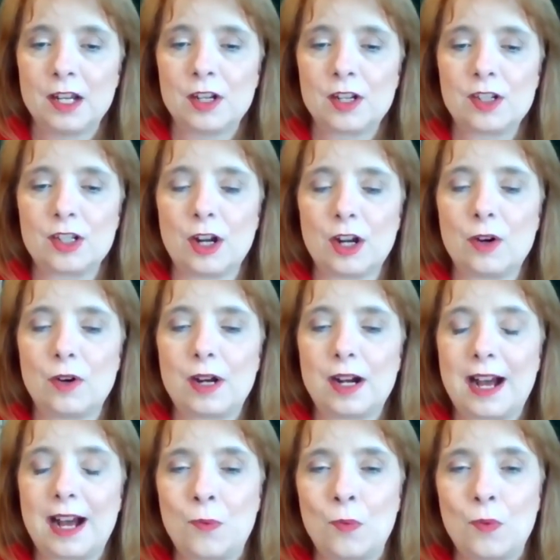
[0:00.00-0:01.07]

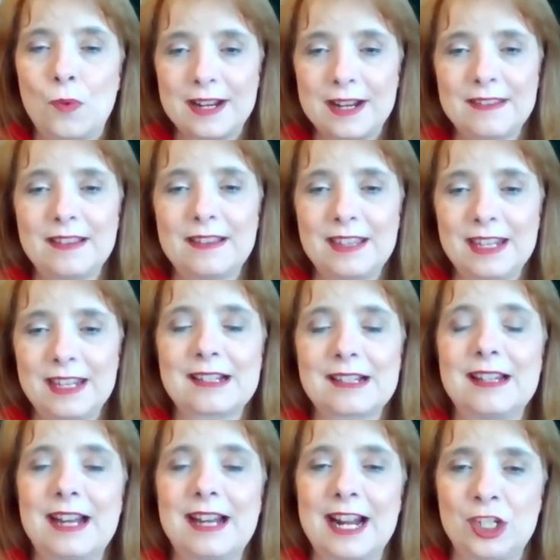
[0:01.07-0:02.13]
So one of the things
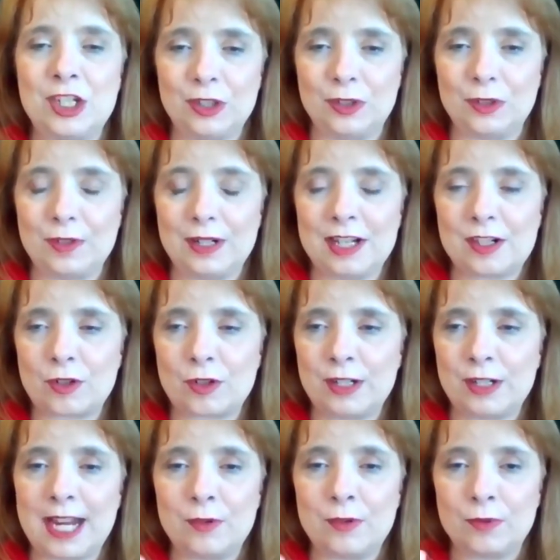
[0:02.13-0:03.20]
that I do is
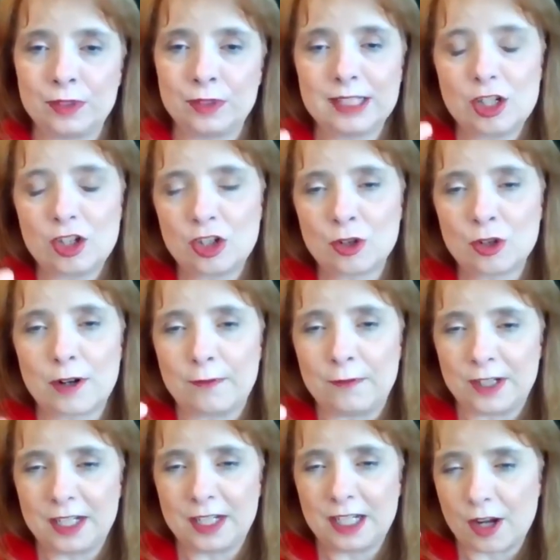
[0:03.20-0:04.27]
create really short
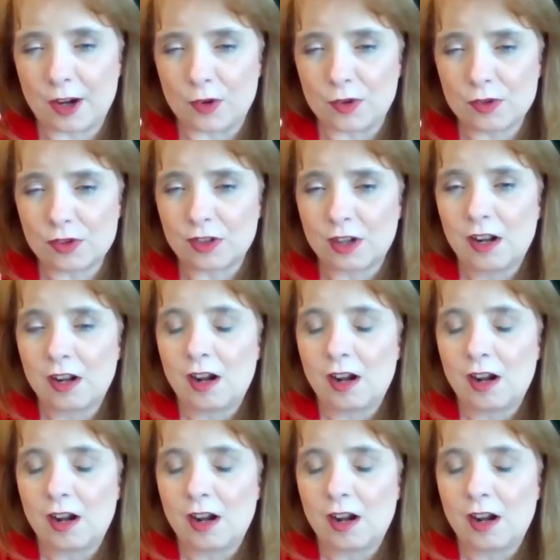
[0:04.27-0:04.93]
videos